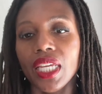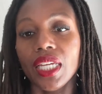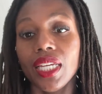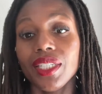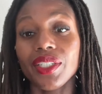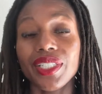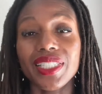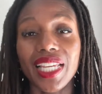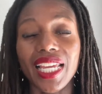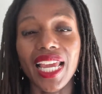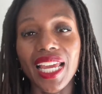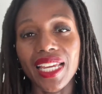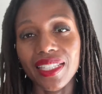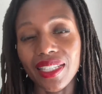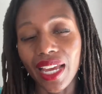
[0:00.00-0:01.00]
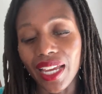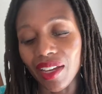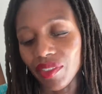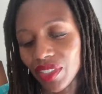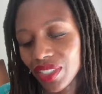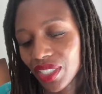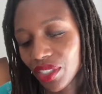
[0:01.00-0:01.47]
You can say, hey, I
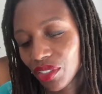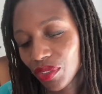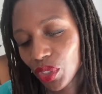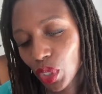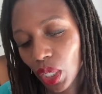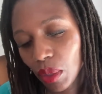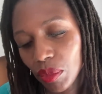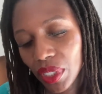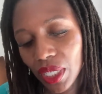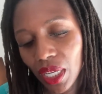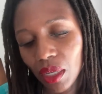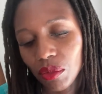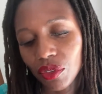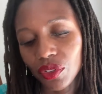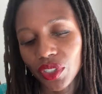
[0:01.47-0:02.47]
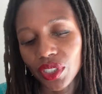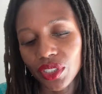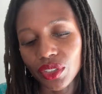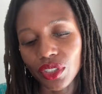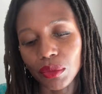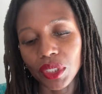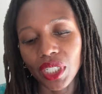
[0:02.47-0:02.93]
have this interview coming up for this
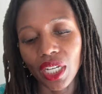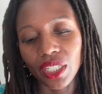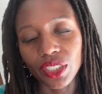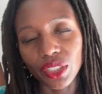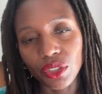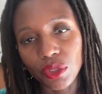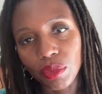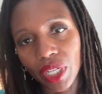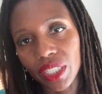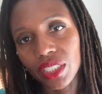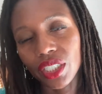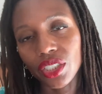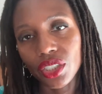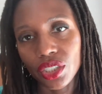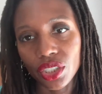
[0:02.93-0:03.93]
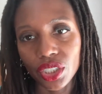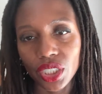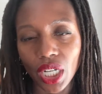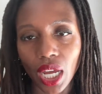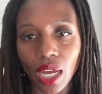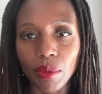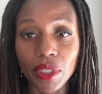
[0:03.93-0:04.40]
dermatology nurse practitioner
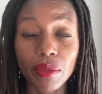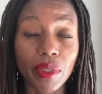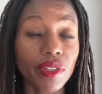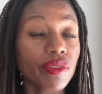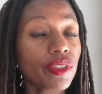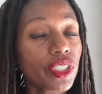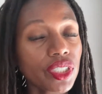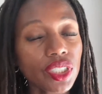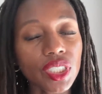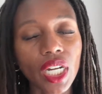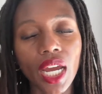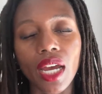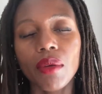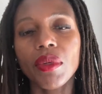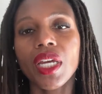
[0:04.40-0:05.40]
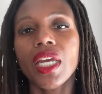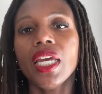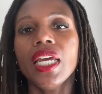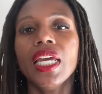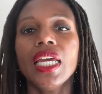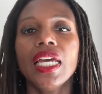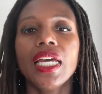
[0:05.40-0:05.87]
job. It's my first job.
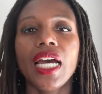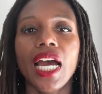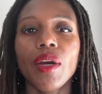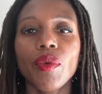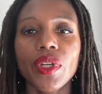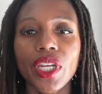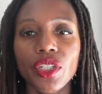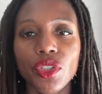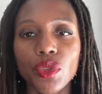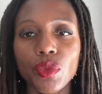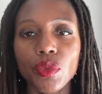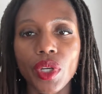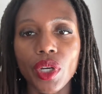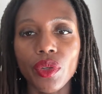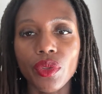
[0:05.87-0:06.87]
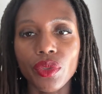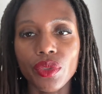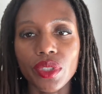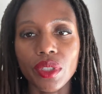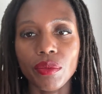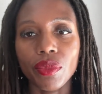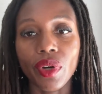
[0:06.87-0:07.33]
Can you go through
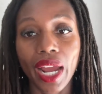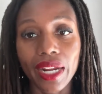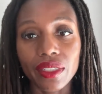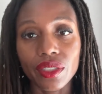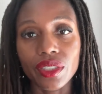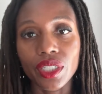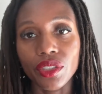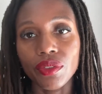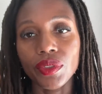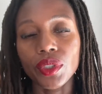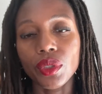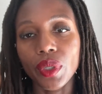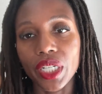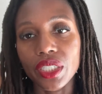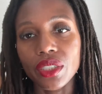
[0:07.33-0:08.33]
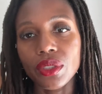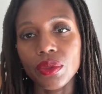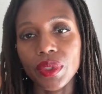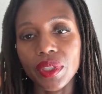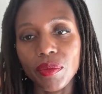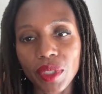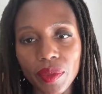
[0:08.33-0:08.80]
some practice interview questions
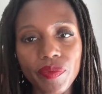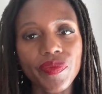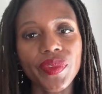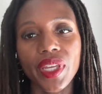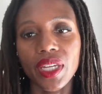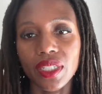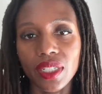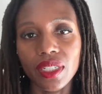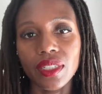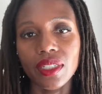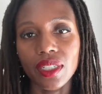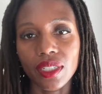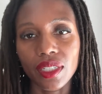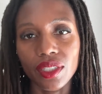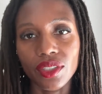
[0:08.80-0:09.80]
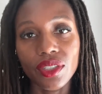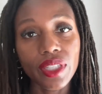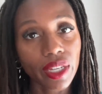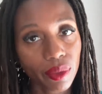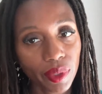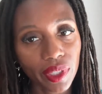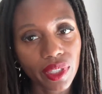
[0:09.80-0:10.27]
with me? And then it can do
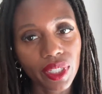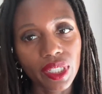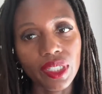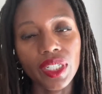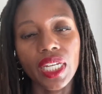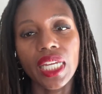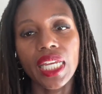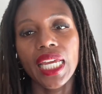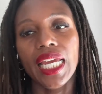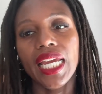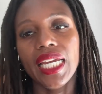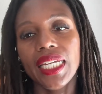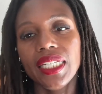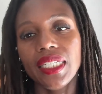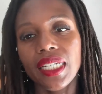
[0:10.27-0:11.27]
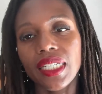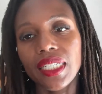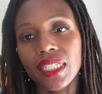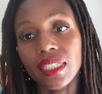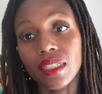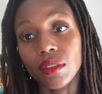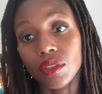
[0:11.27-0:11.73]
that with you. And
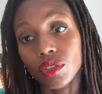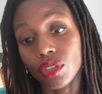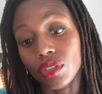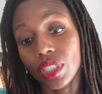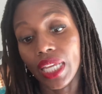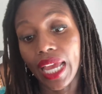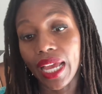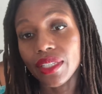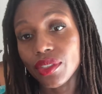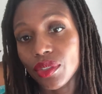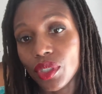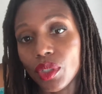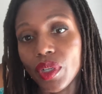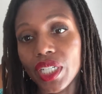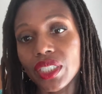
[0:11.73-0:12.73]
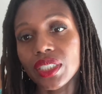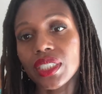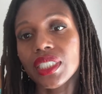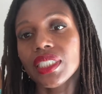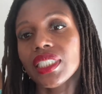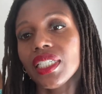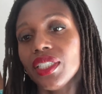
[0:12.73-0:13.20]
it can certainly ask you the
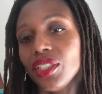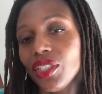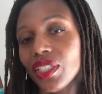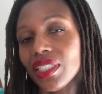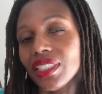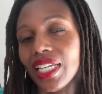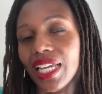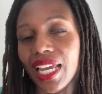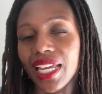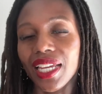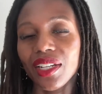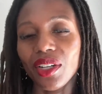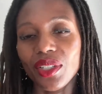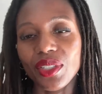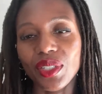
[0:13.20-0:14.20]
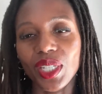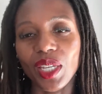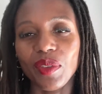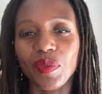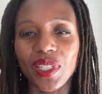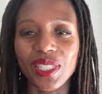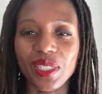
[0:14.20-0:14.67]
questions. And then you can say, hey, and also
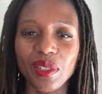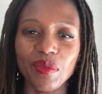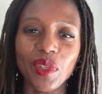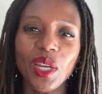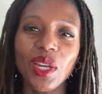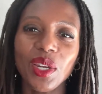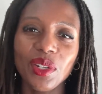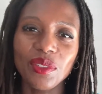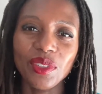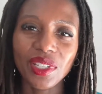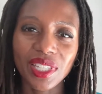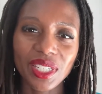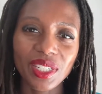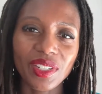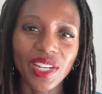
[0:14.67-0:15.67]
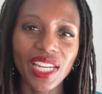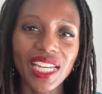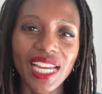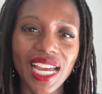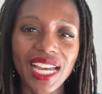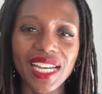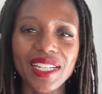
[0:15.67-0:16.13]
give me some really great
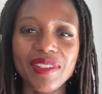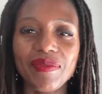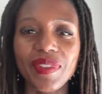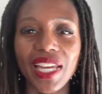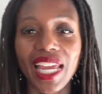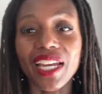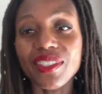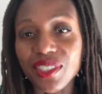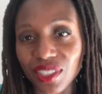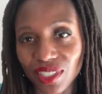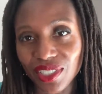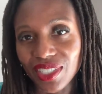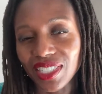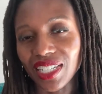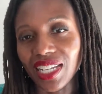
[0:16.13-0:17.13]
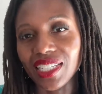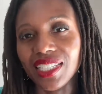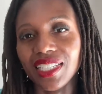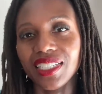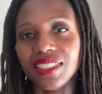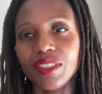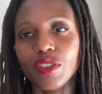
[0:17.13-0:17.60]
answers that I
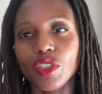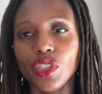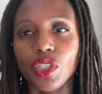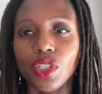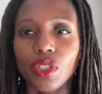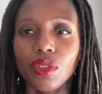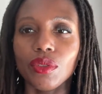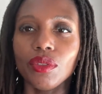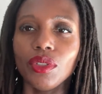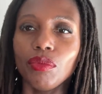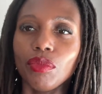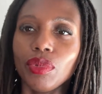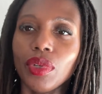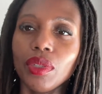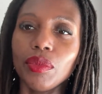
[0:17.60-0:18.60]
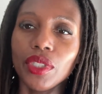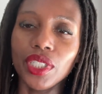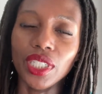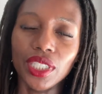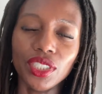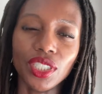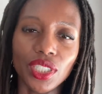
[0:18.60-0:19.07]
can,
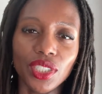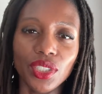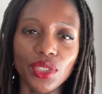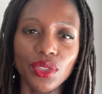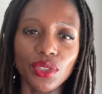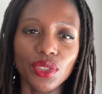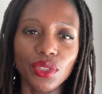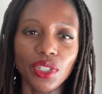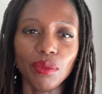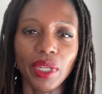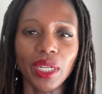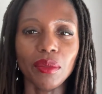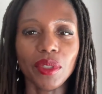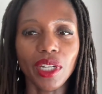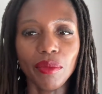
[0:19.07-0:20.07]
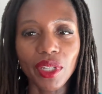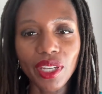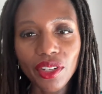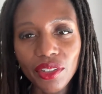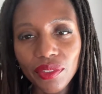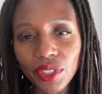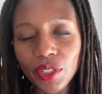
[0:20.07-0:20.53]
potentially use during my upcoming
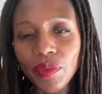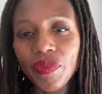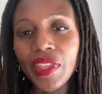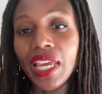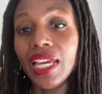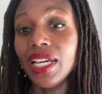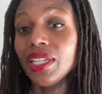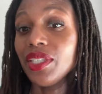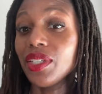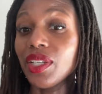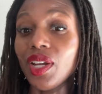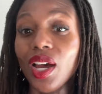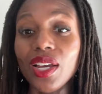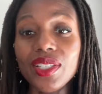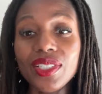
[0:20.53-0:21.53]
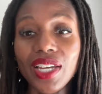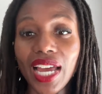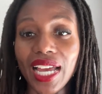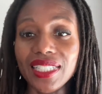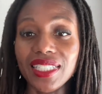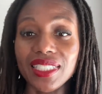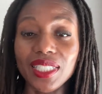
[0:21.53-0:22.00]
interview. You can also
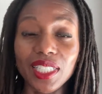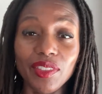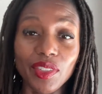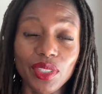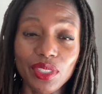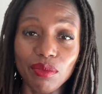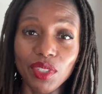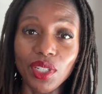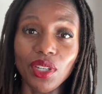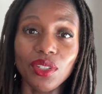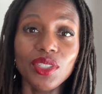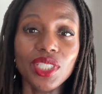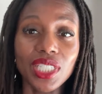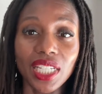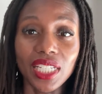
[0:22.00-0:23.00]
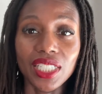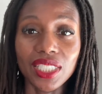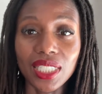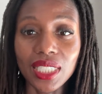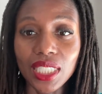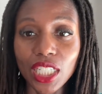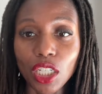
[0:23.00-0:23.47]
ask it to give you some
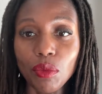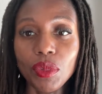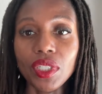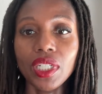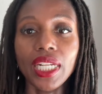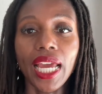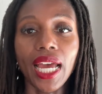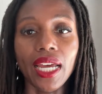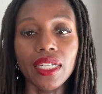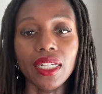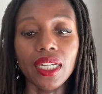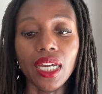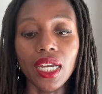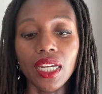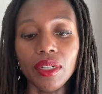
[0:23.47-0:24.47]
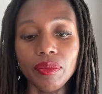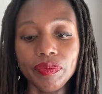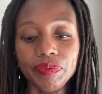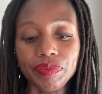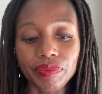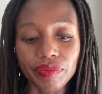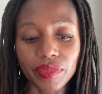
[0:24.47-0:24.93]
negotiation tips on how
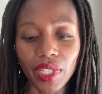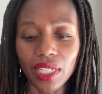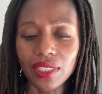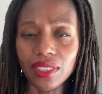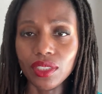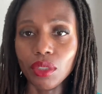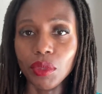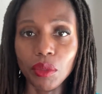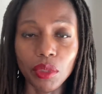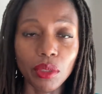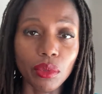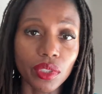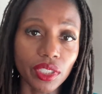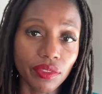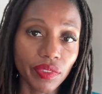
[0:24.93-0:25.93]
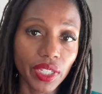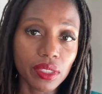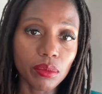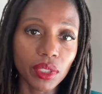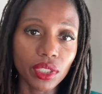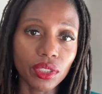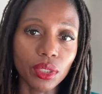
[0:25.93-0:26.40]
to, I see so many people in the
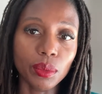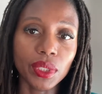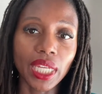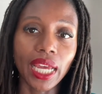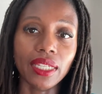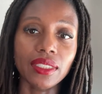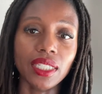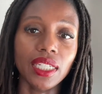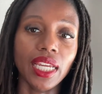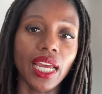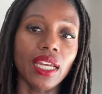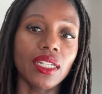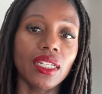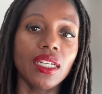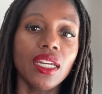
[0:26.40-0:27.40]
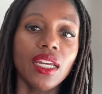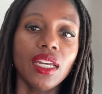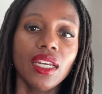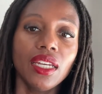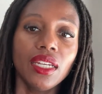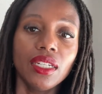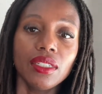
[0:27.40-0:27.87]
Facebook groups asking how
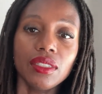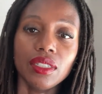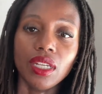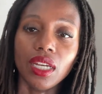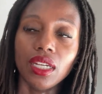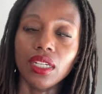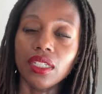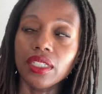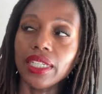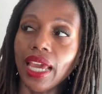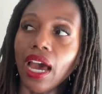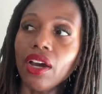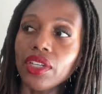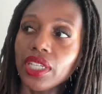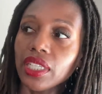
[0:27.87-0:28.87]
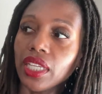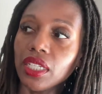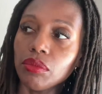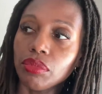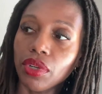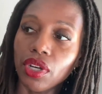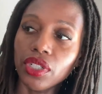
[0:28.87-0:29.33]
to
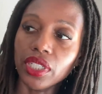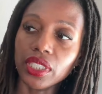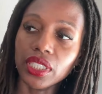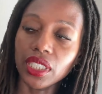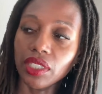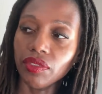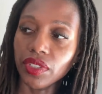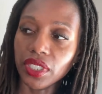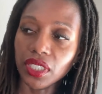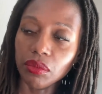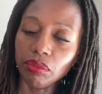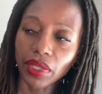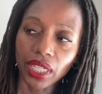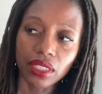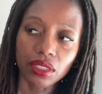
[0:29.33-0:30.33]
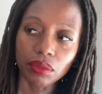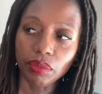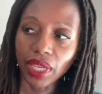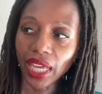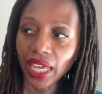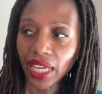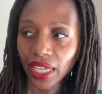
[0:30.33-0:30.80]
calculate productivity-based
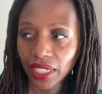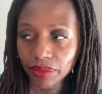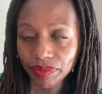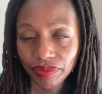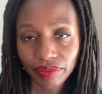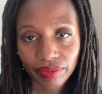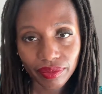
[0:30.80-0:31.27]
pay,